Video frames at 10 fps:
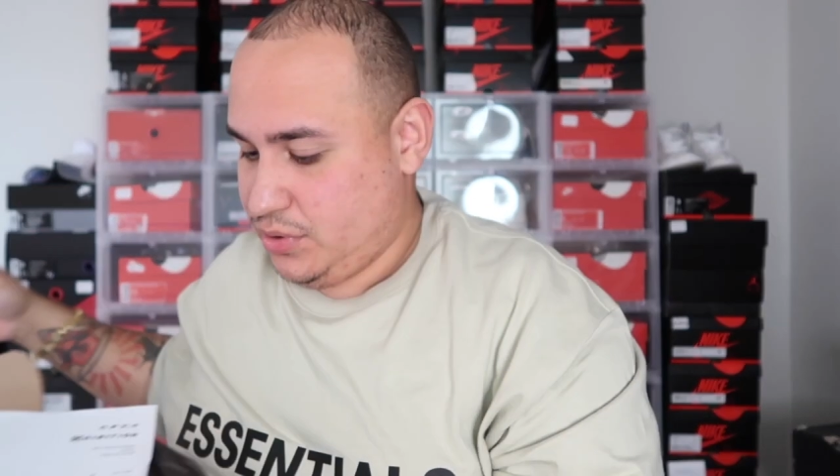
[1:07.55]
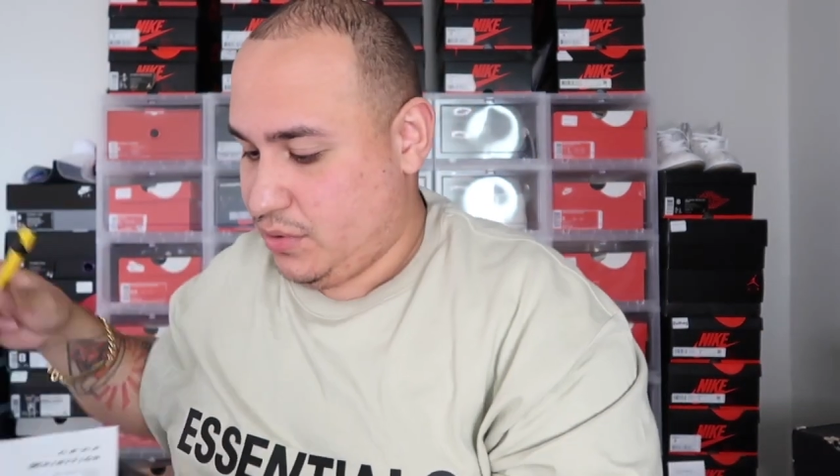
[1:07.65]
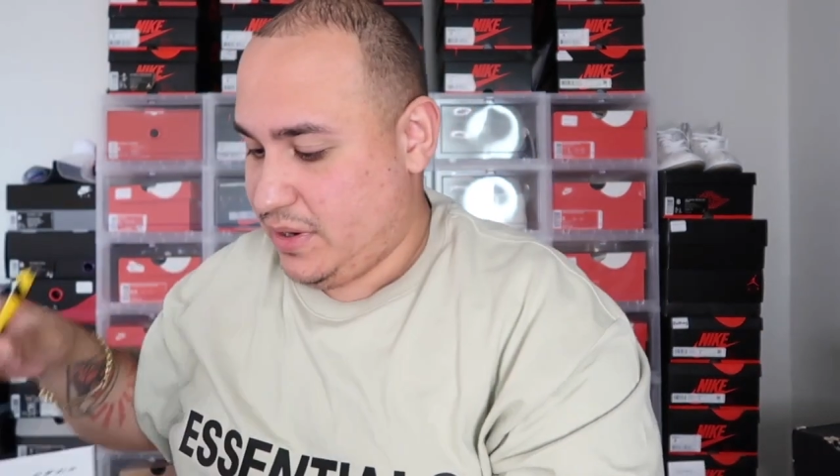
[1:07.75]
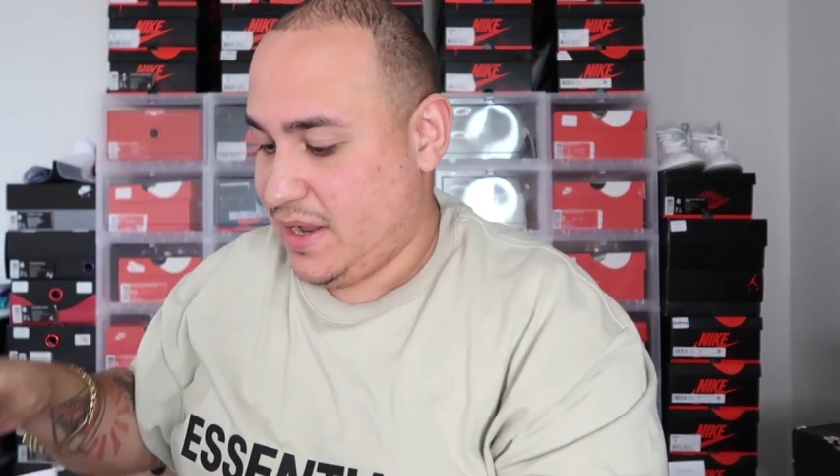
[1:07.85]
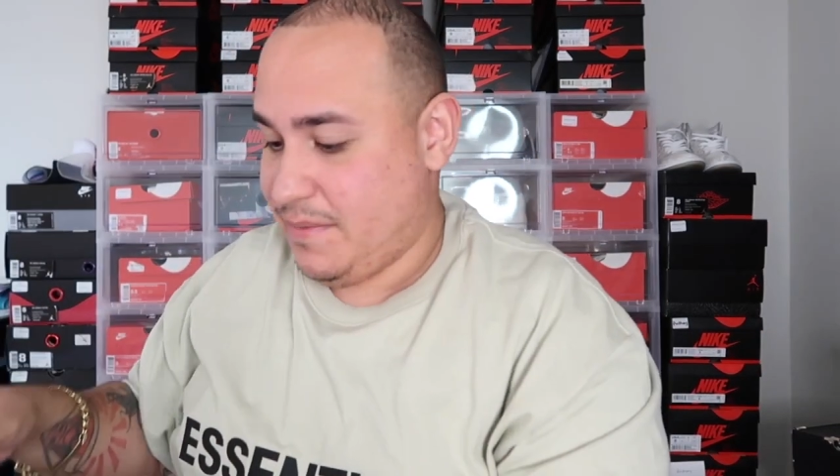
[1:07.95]
So
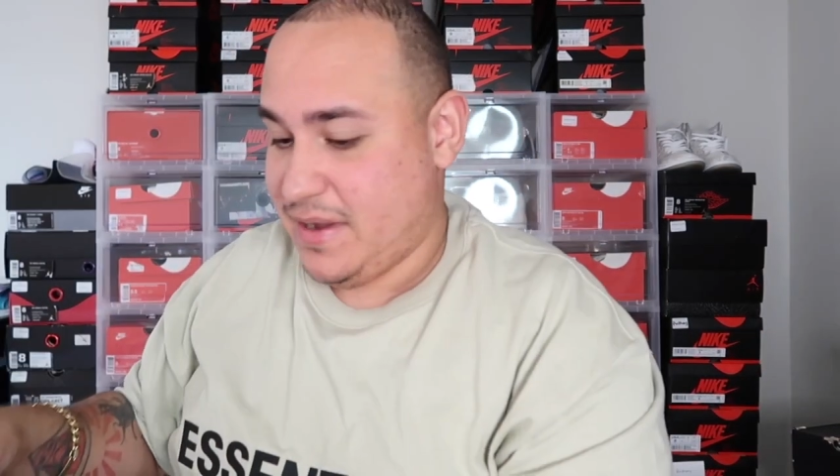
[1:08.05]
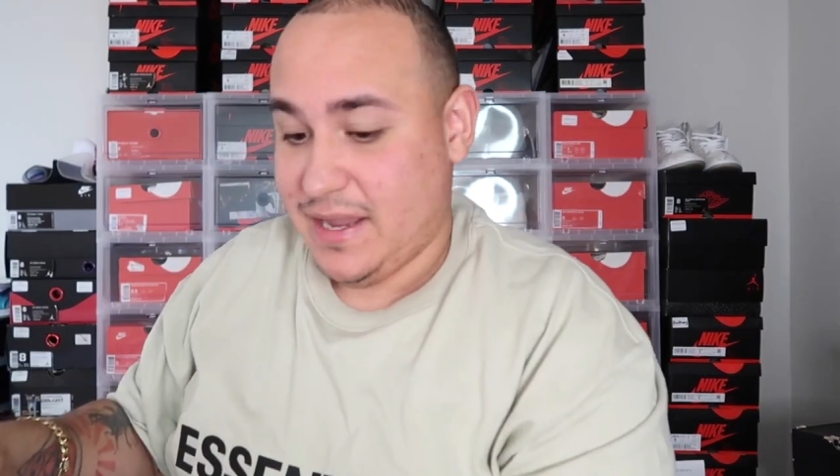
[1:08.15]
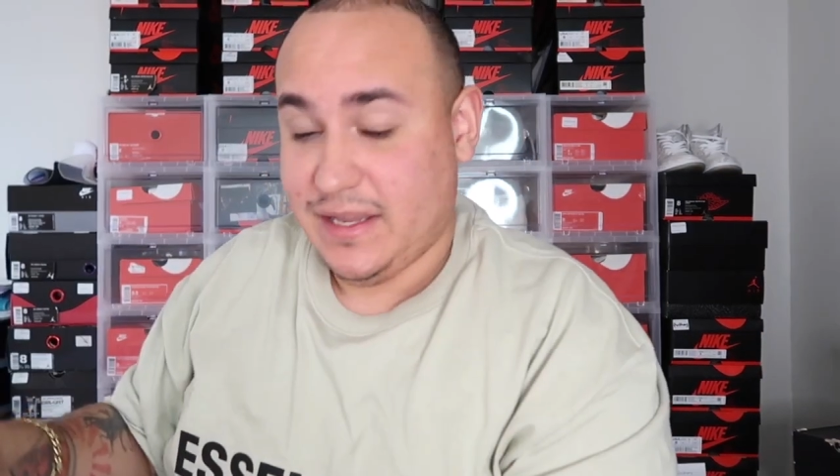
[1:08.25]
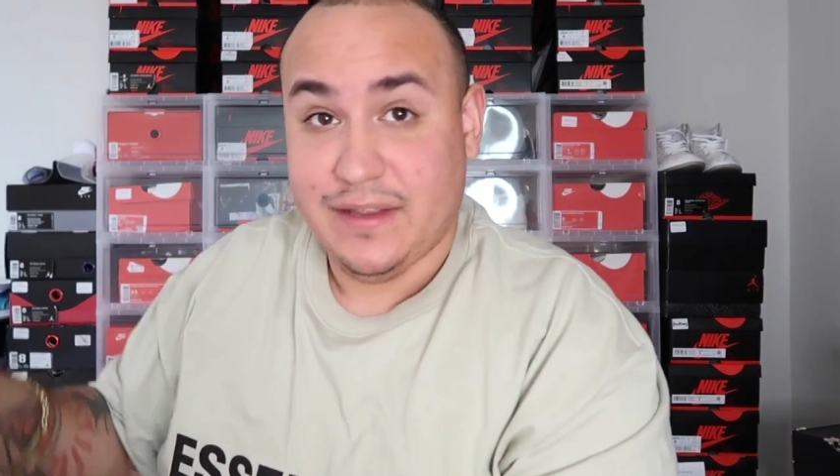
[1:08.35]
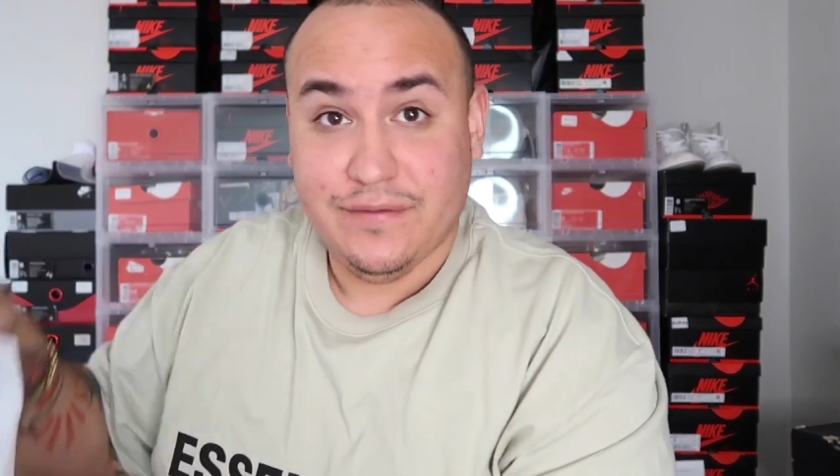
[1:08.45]
I got
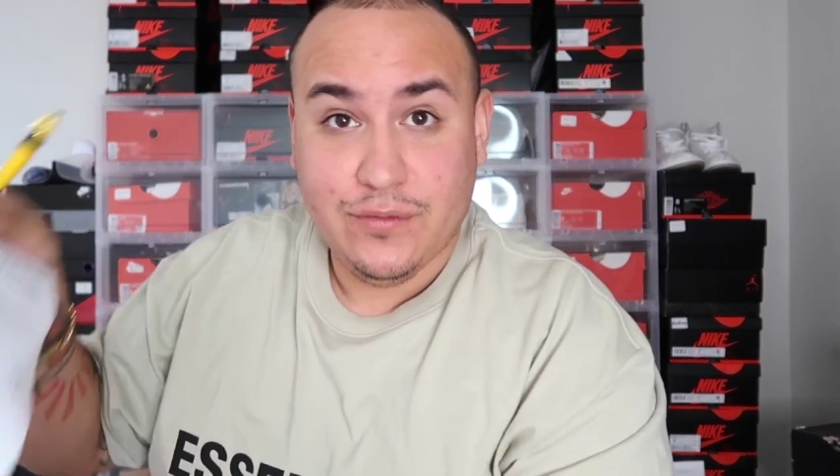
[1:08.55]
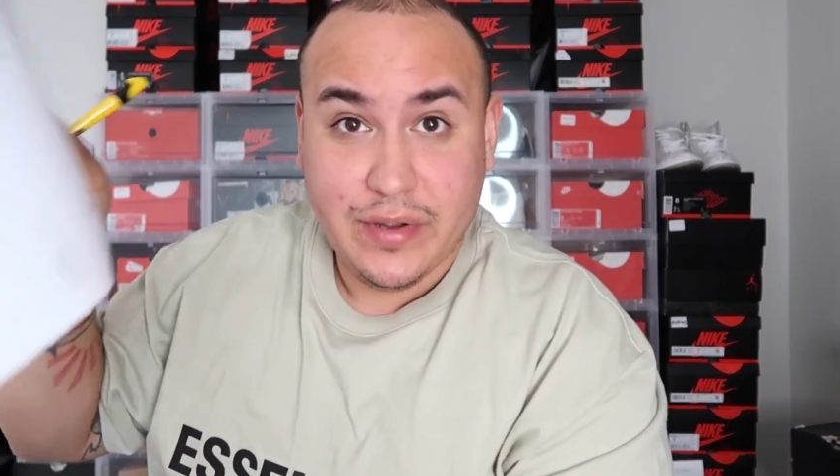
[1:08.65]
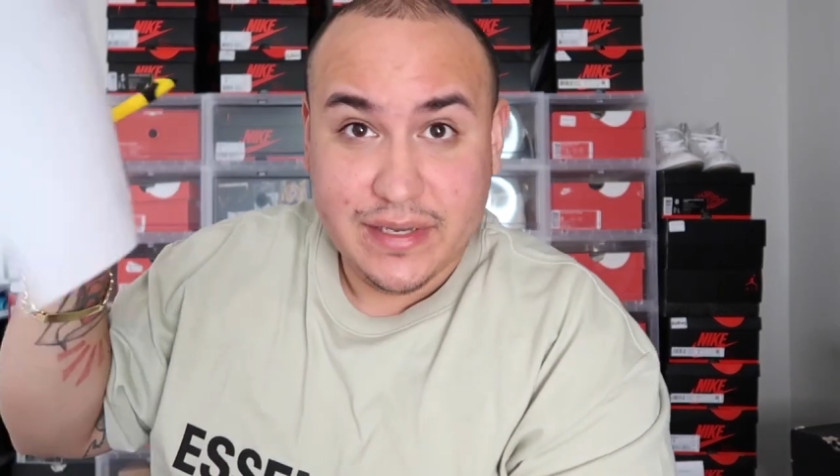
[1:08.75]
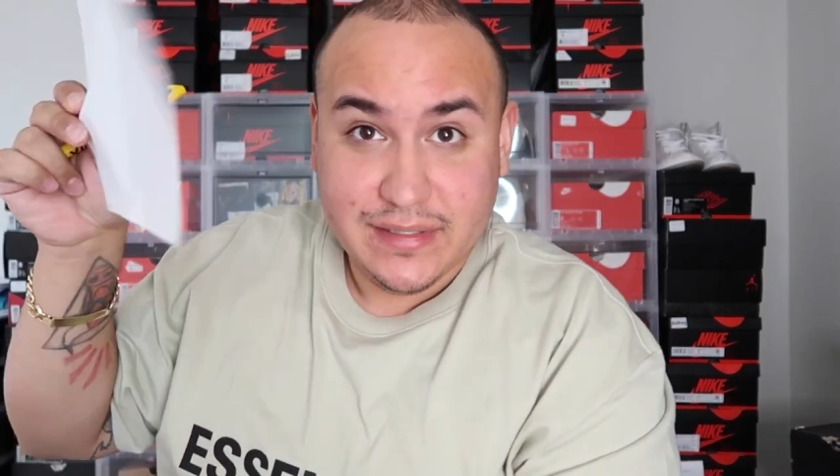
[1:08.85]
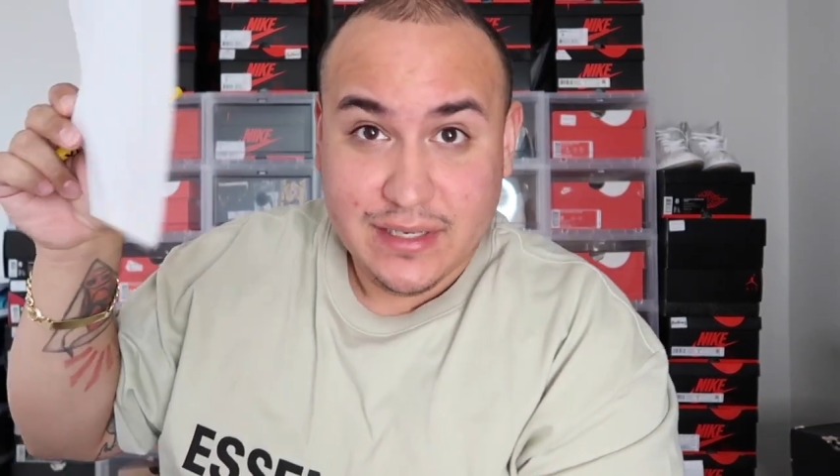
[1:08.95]
my
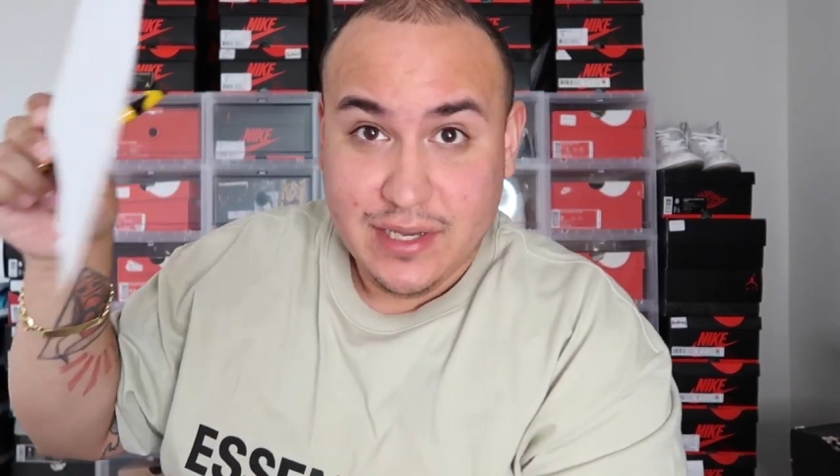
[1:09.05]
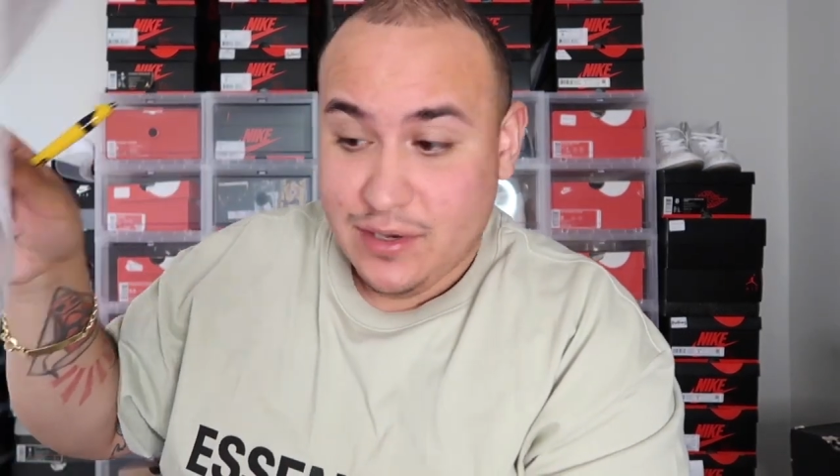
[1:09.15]
invoice